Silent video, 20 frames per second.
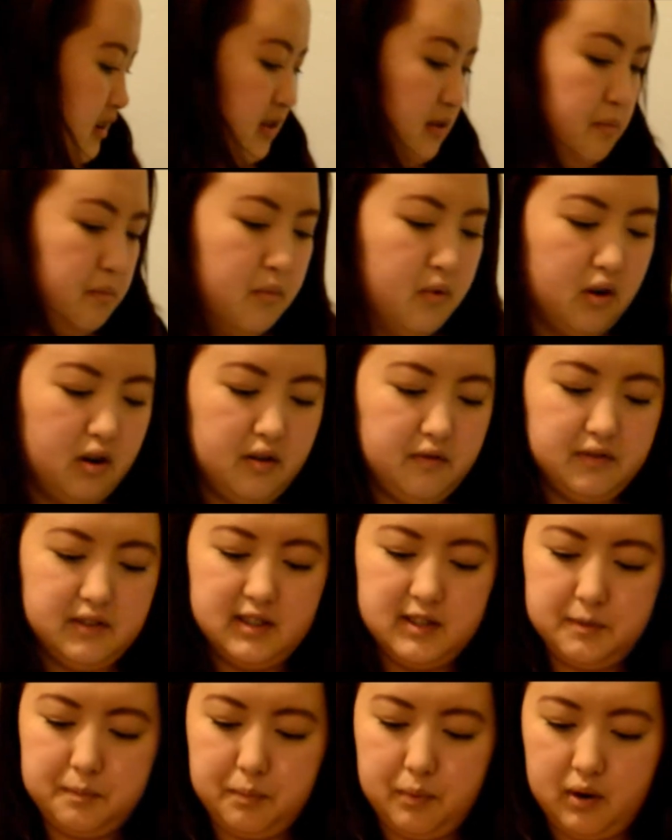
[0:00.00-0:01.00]
more of a
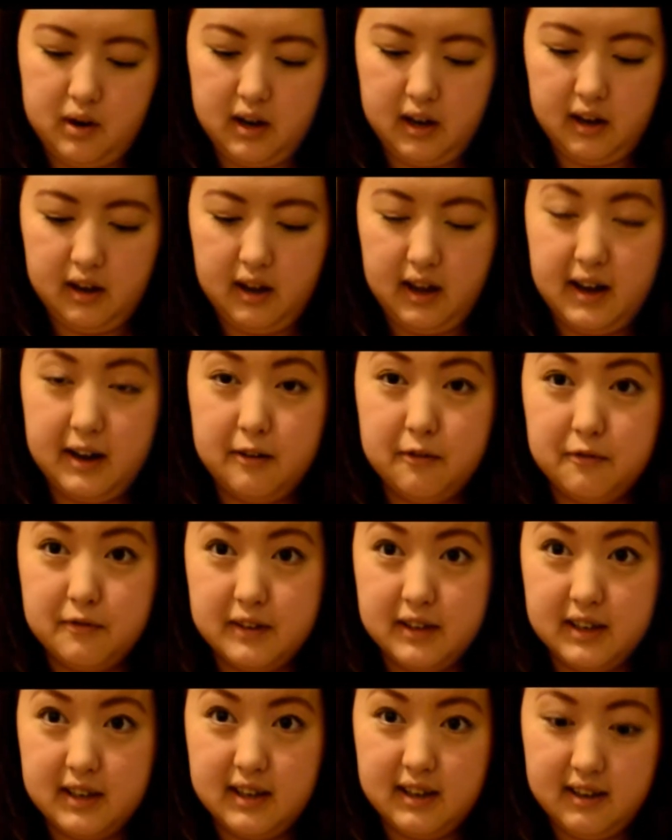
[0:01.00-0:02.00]
spring
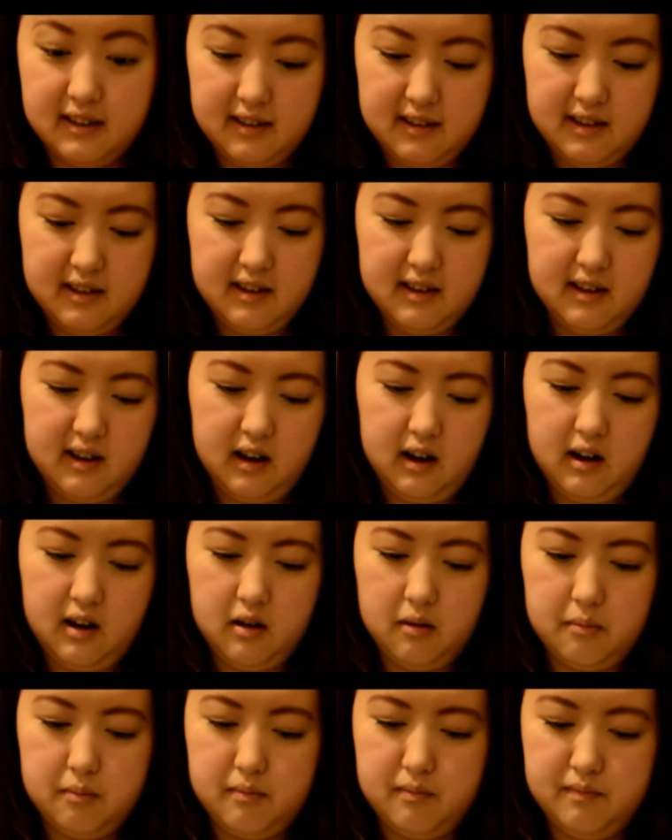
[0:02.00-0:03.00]
outfit.
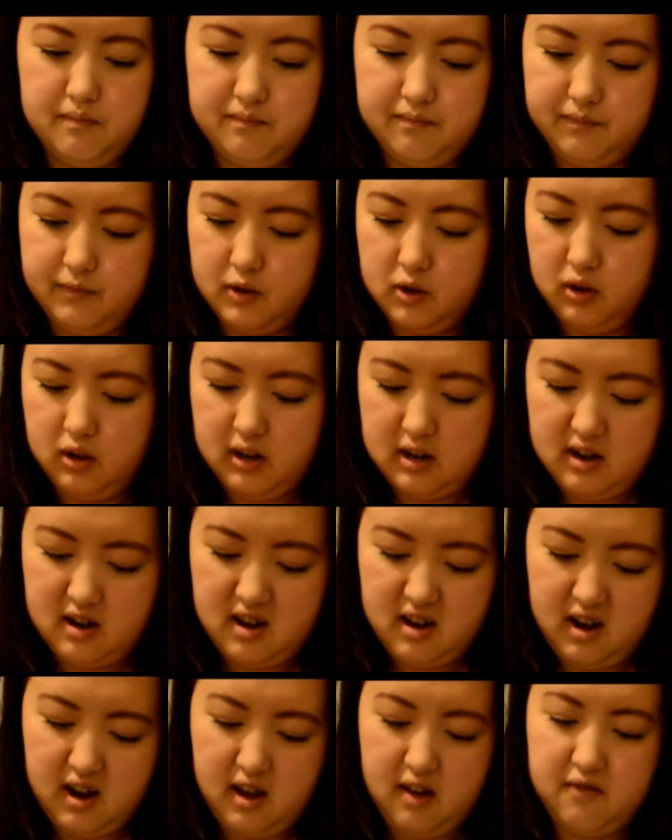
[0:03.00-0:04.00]
You
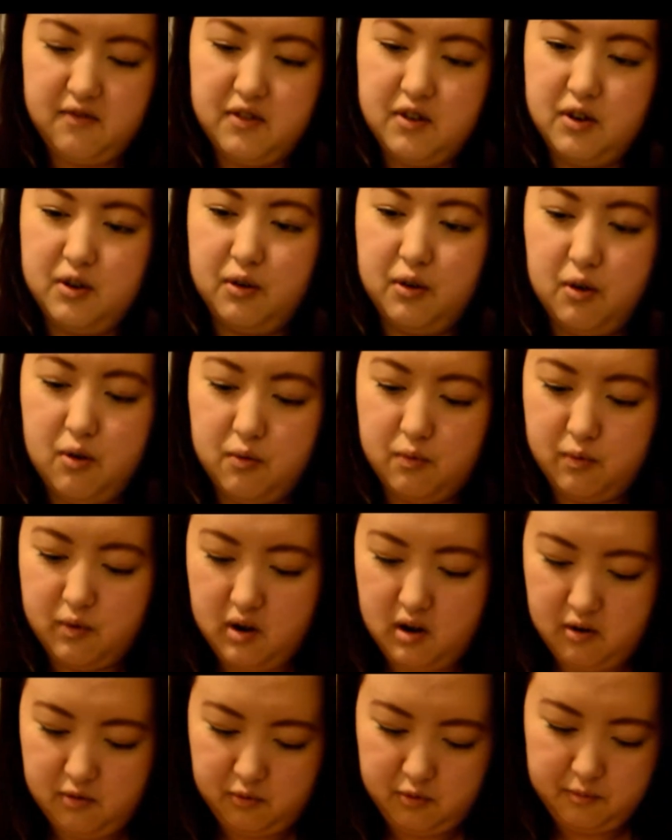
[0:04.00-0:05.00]
can never go
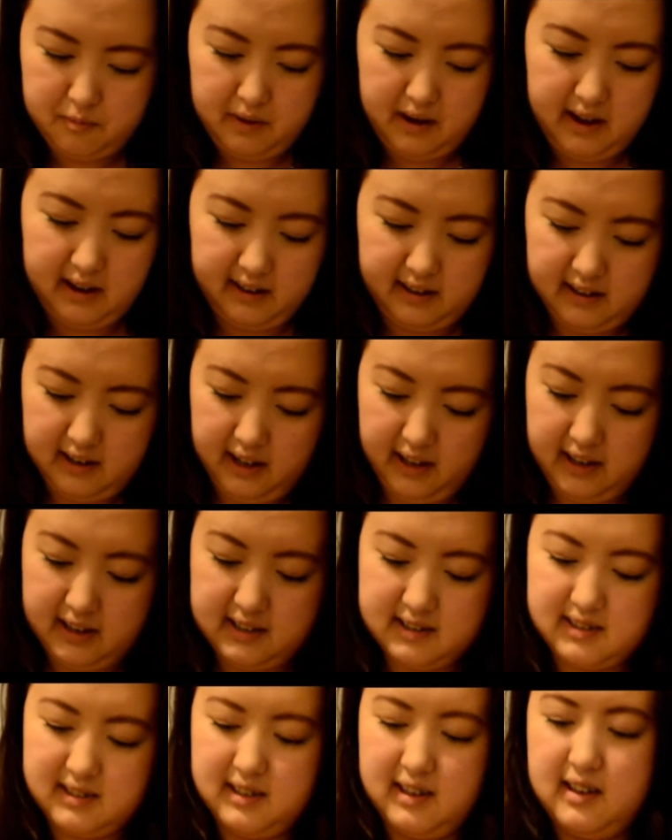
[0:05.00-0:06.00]
wrong with buying lace
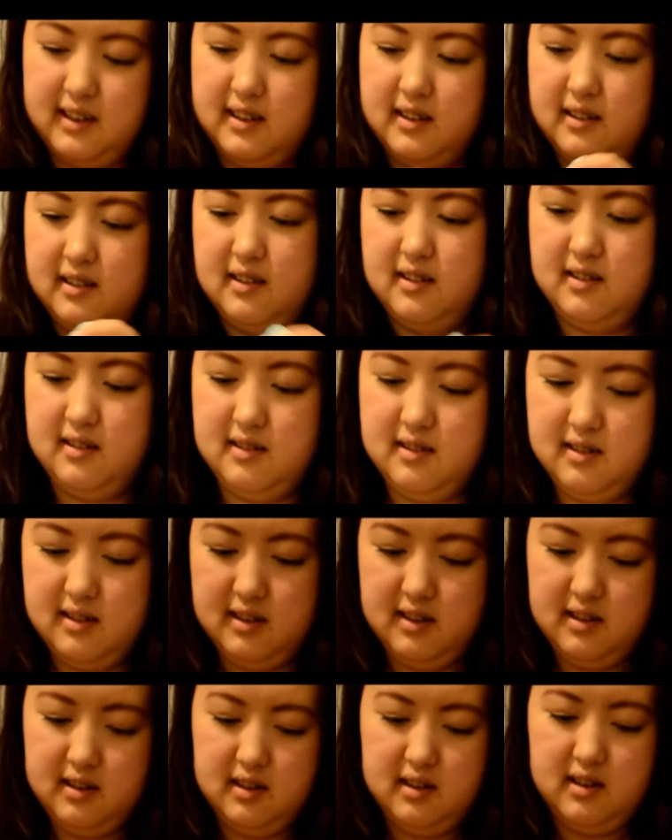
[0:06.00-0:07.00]
and
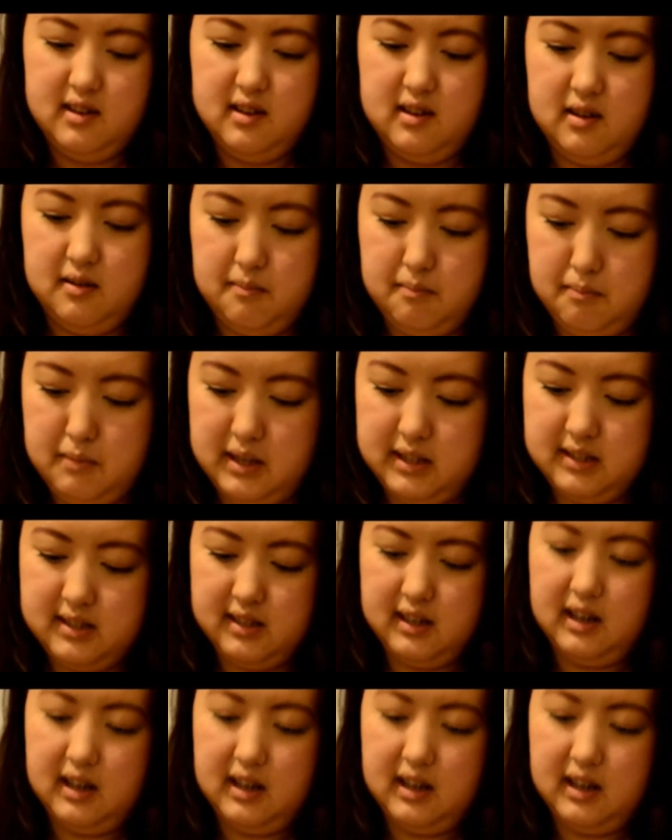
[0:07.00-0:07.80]
mint